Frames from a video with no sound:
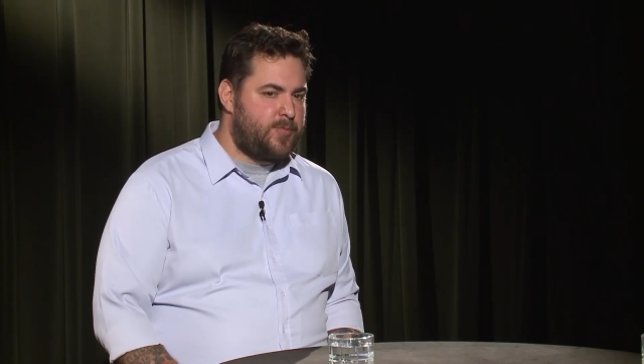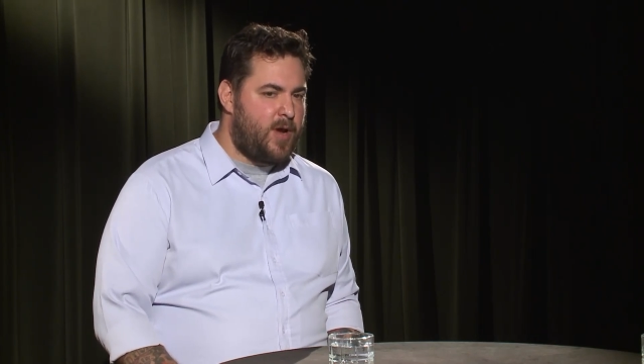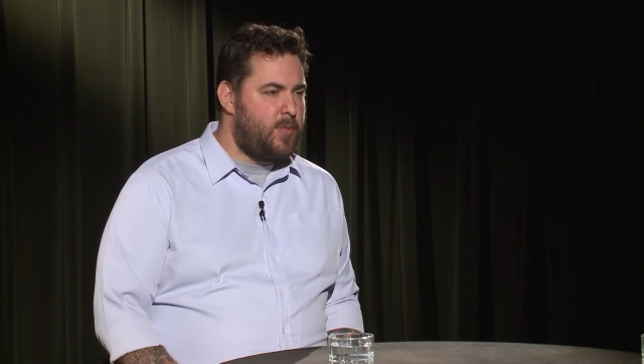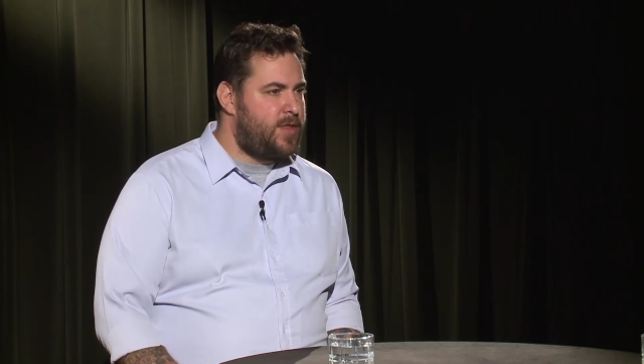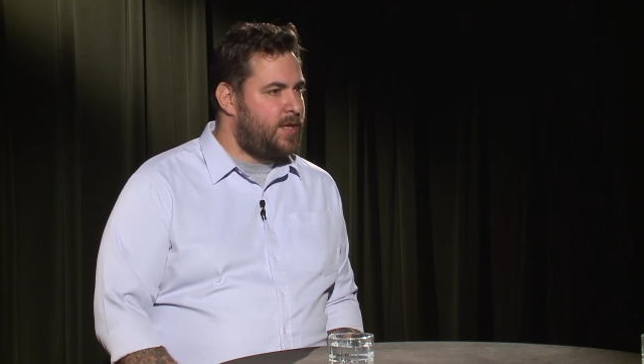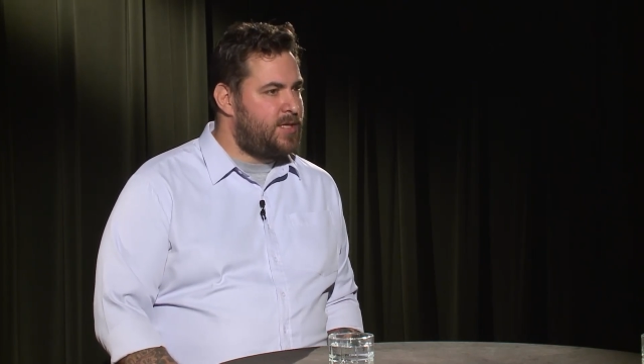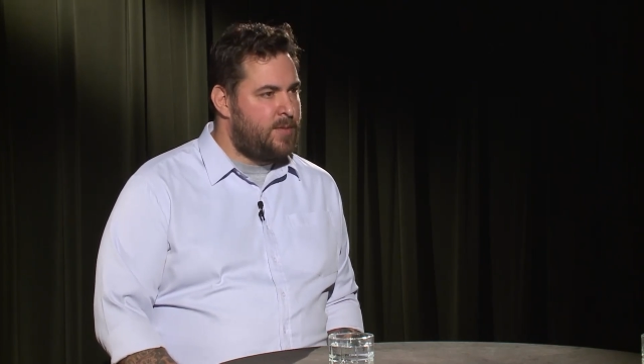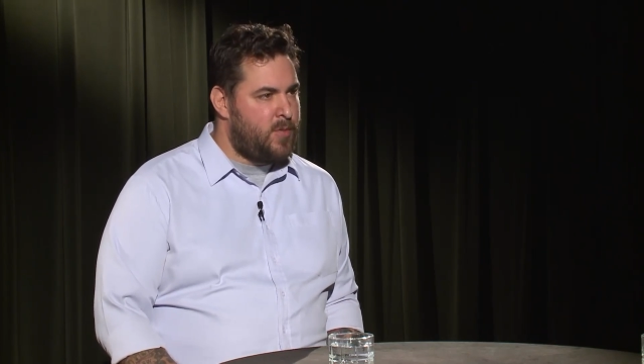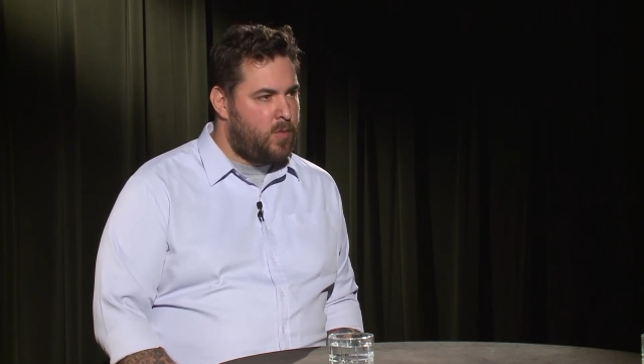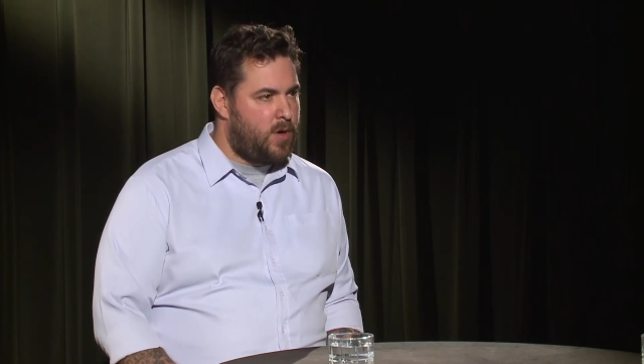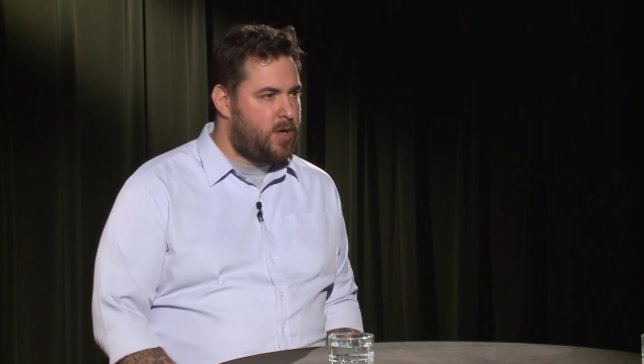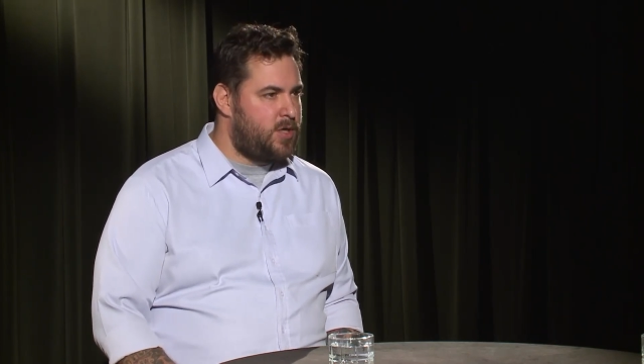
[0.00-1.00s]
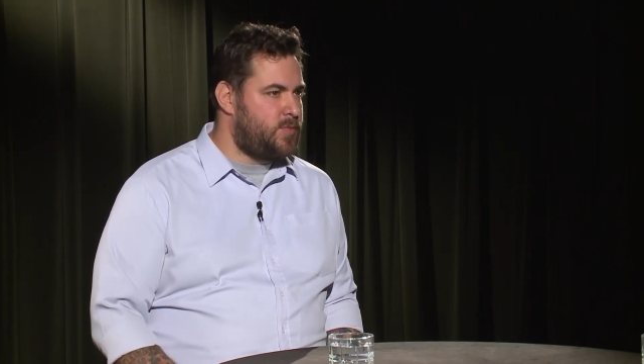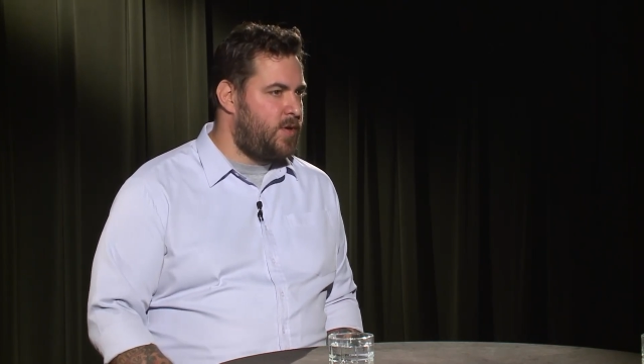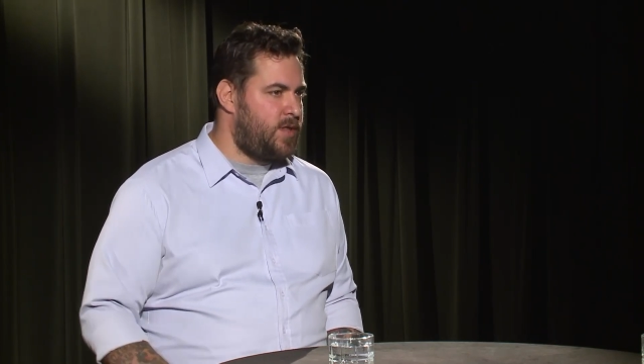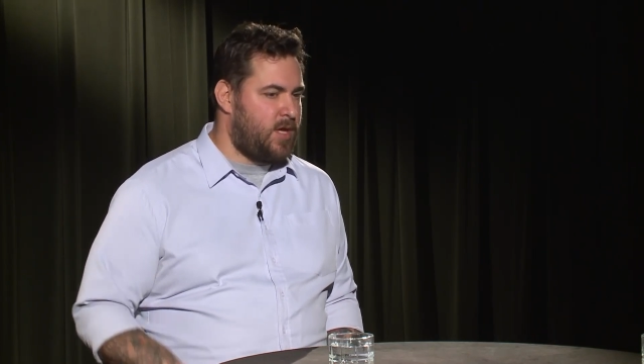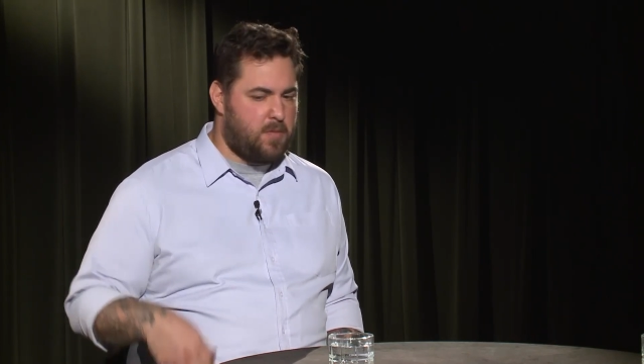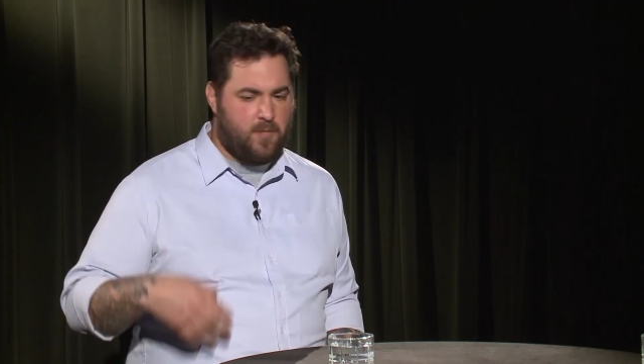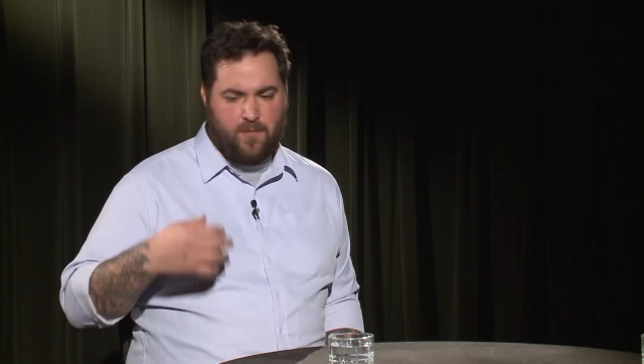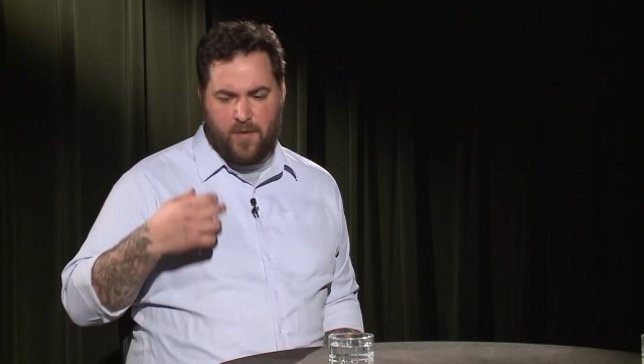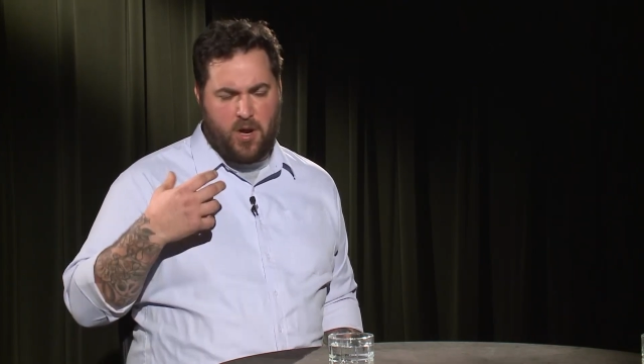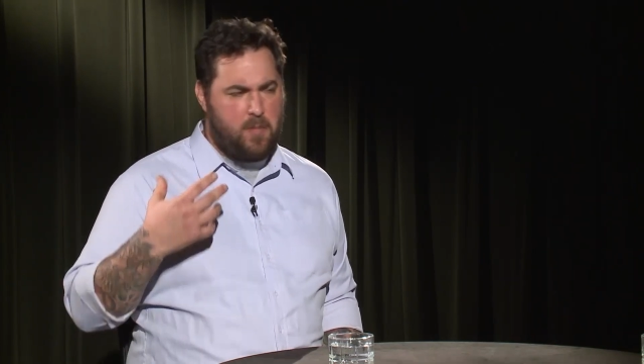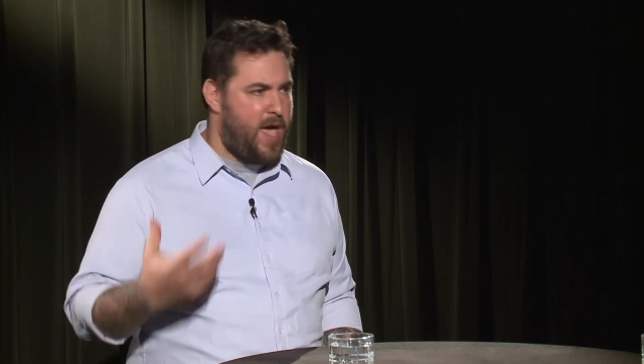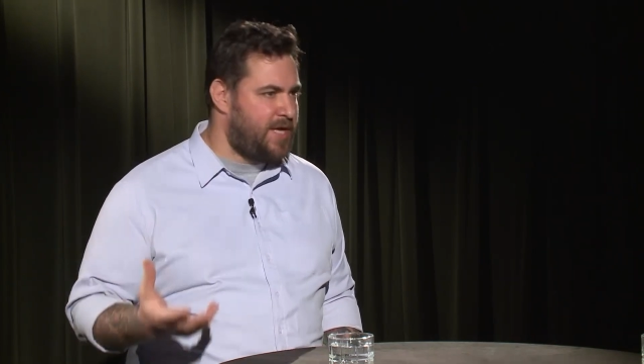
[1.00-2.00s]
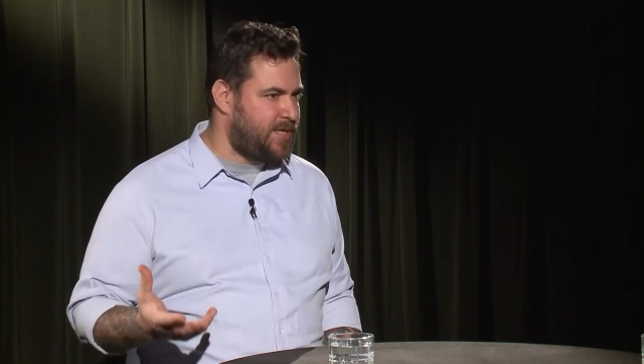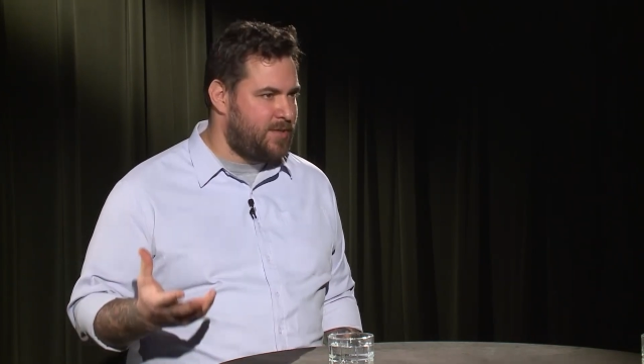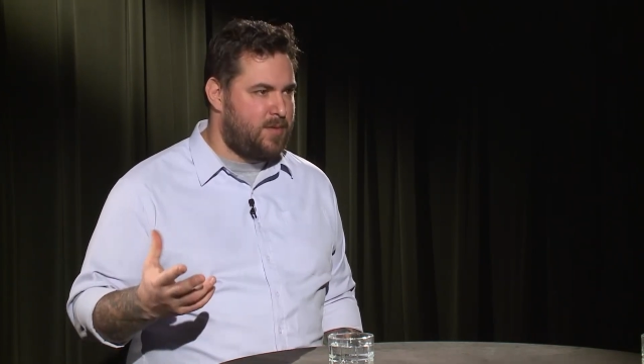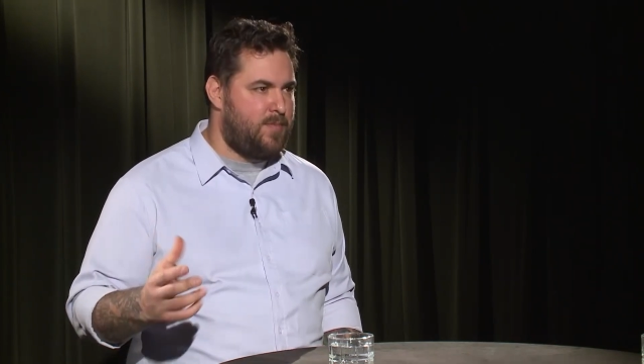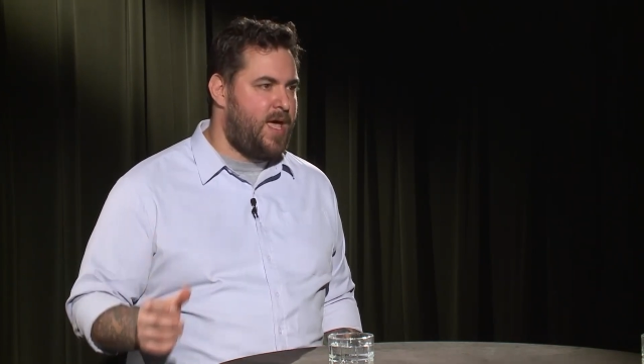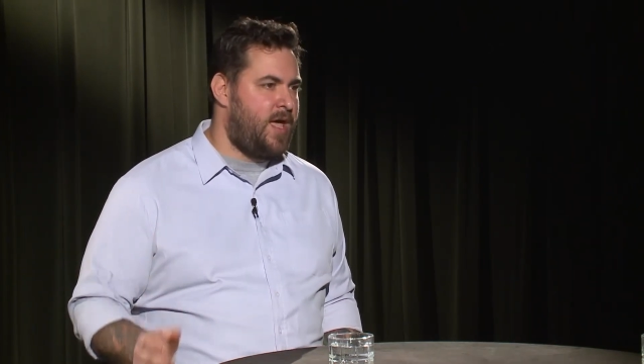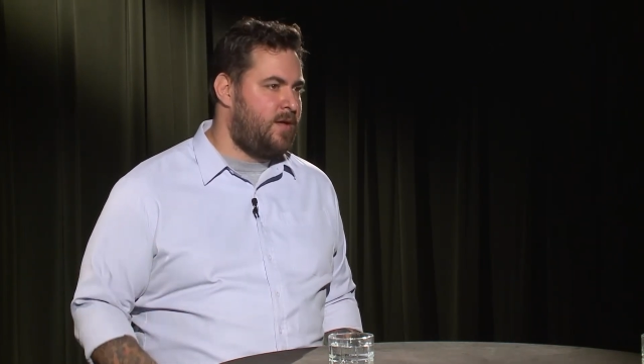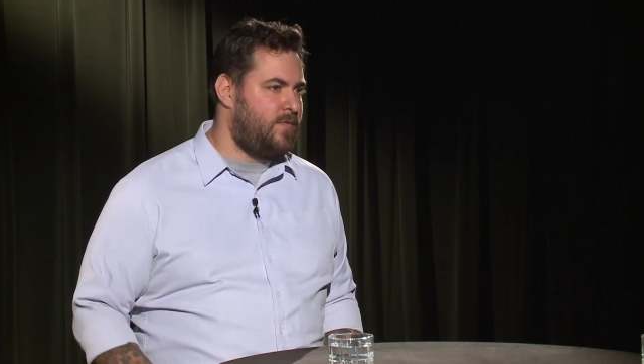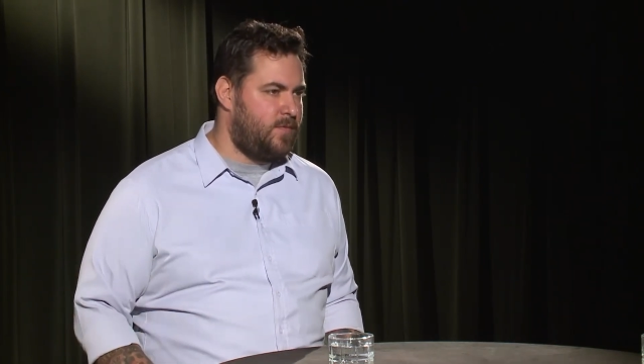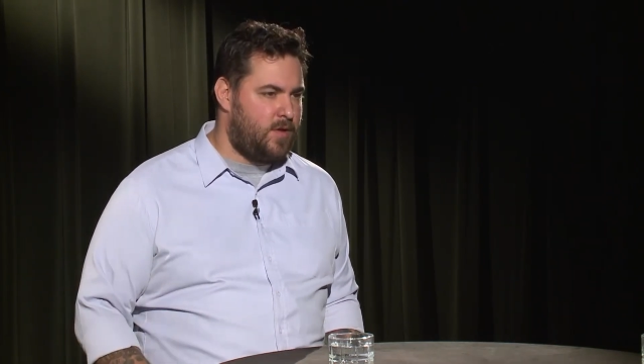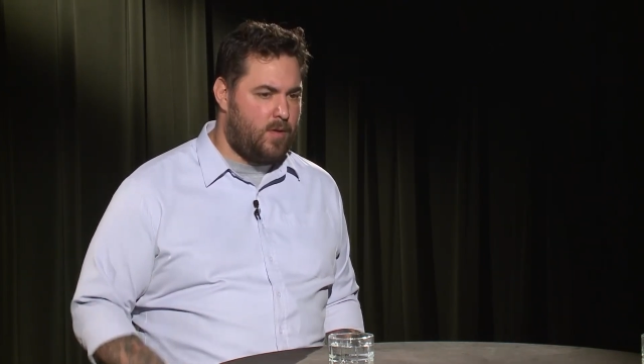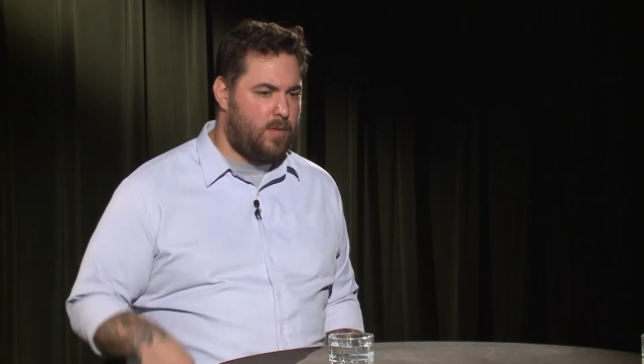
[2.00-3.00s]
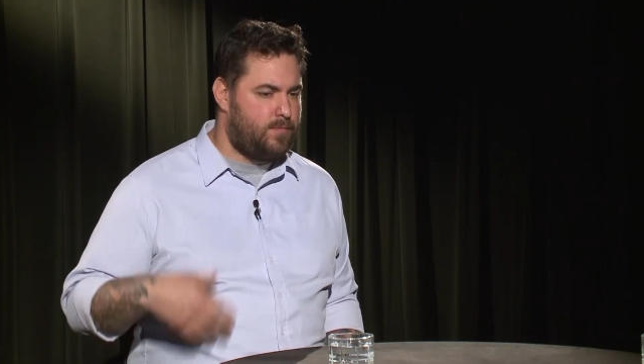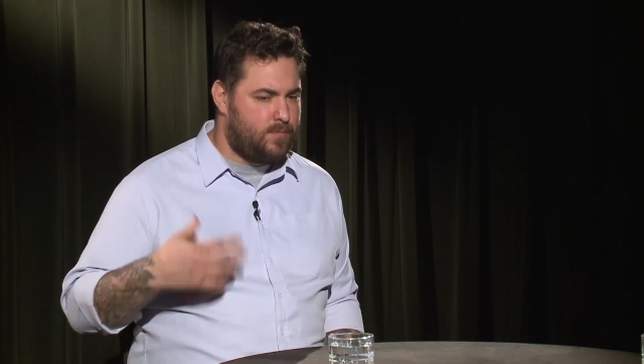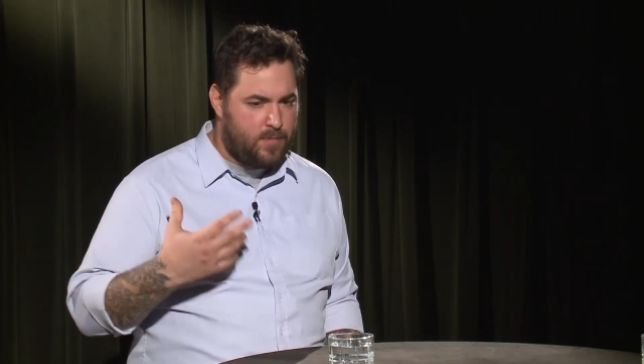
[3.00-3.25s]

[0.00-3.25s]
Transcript: right, we think timber workers, we think very masculine men, you know,